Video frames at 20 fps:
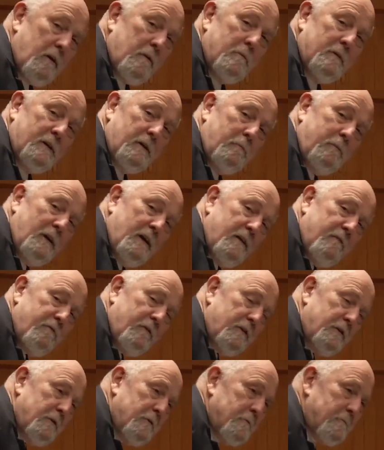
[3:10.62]
I'm going to play
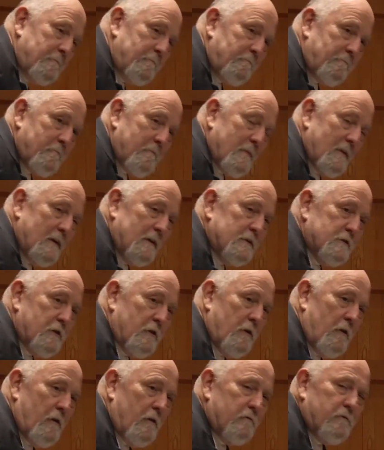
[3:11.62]
for you is
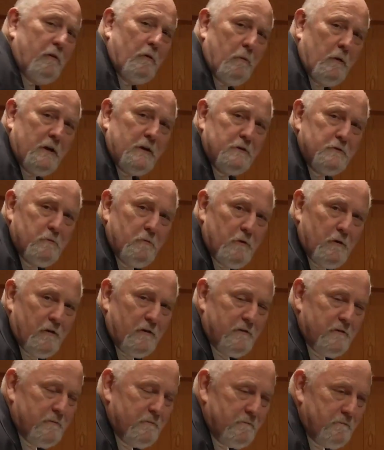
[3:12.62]
called For What It's
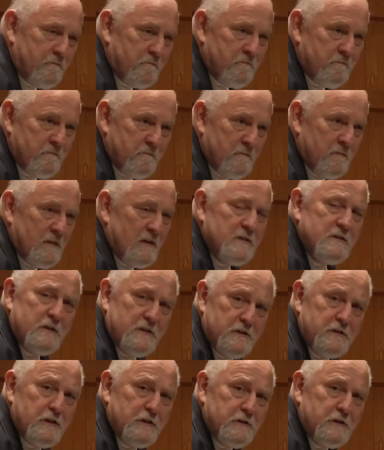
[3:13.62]
Worth.
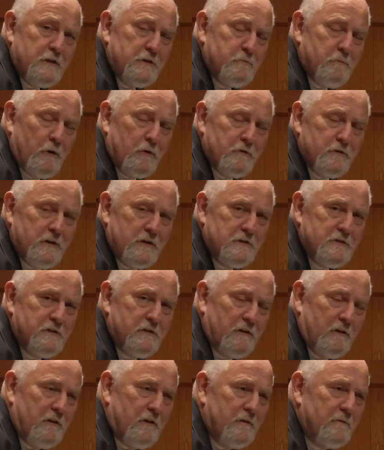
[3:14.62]
It's a 60s protest
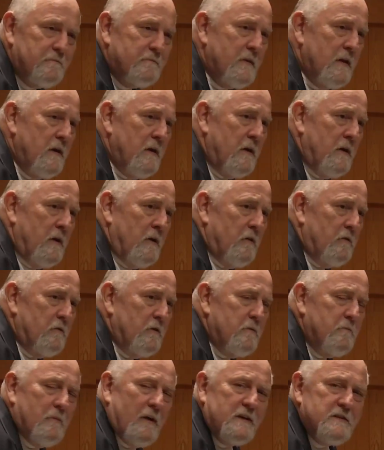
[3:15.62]
song,
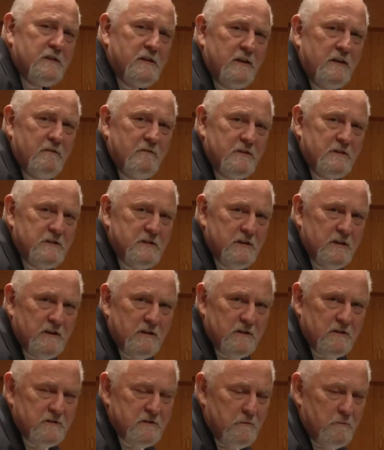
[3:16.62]
written by Stephen
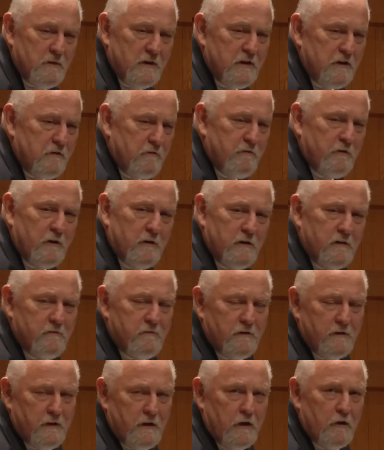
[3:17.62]
Stills and Mickey Fury
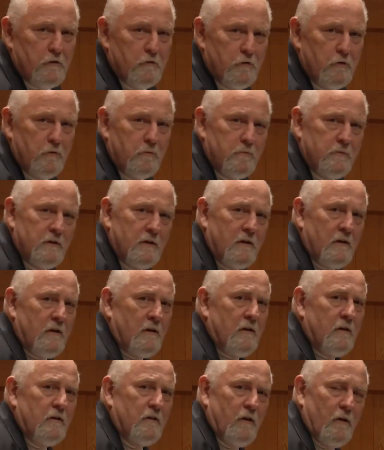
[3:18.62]
for their group
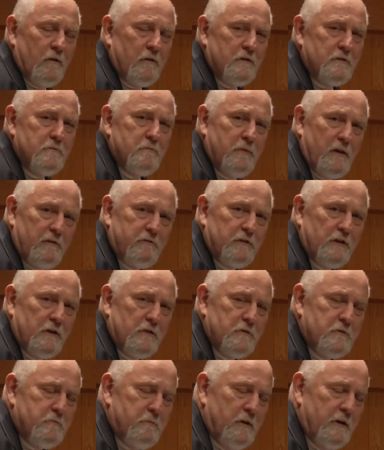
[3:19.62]
known as
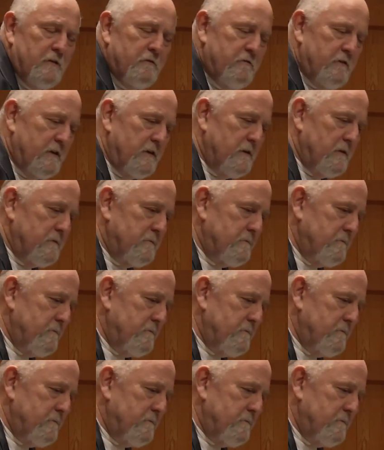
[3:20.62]
Buffalo Springfield.